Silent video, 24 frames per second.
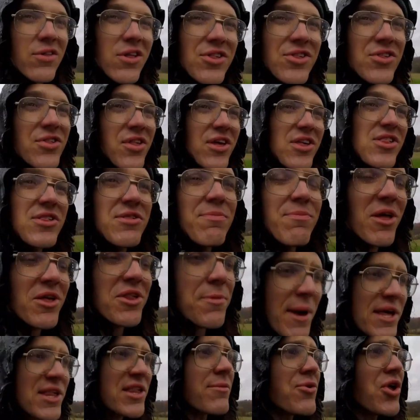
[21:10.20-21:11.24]
Let's let's let's
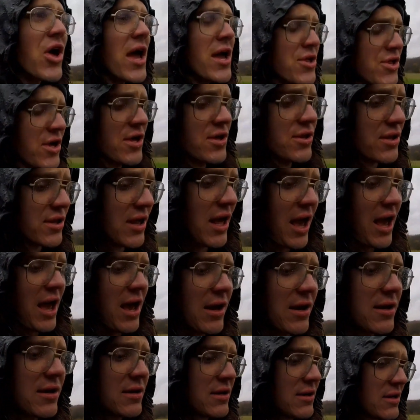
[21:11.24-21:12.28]
make some changes.
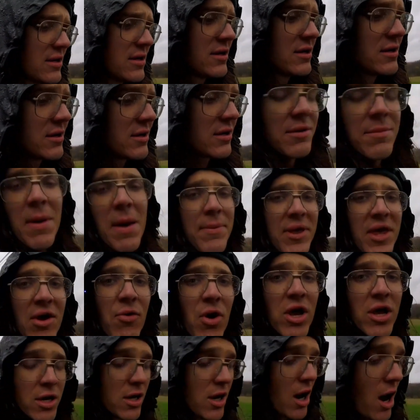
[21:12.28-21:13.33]
Uh, maybe get
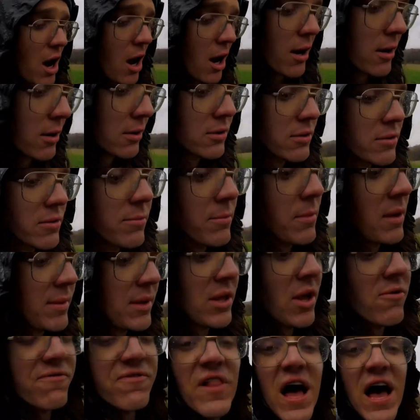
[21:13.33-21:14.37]
rid of your car. Maybe
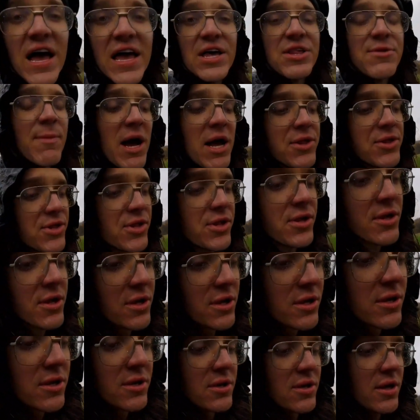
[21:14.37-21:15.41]
don't fly as much.
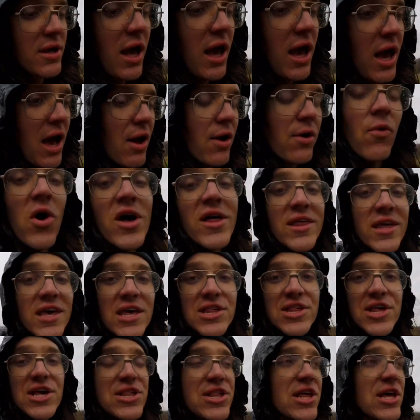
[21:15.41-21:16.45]
Uh, one of the
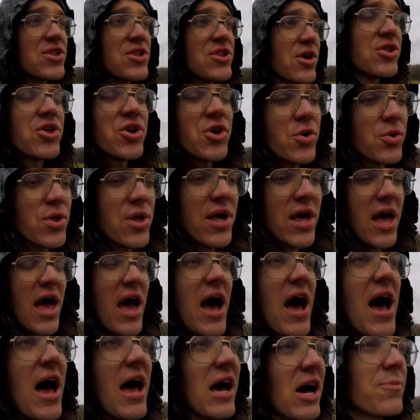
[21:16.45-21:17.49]
easiest things you can do
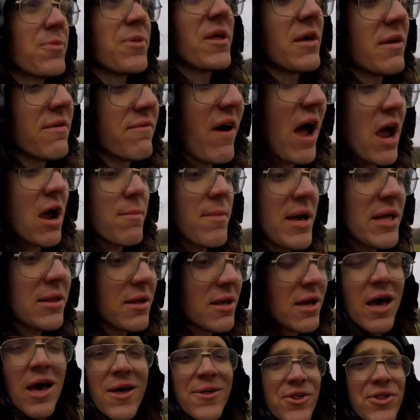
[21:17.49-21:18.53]
to uh, help the environment
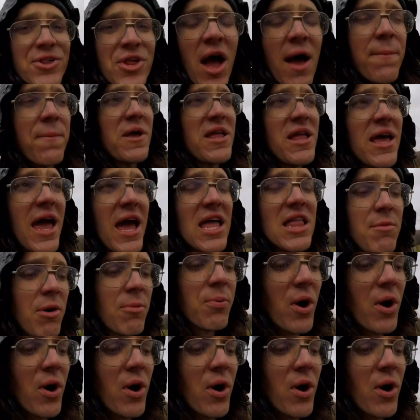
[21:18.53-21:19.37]
is to stop eating animal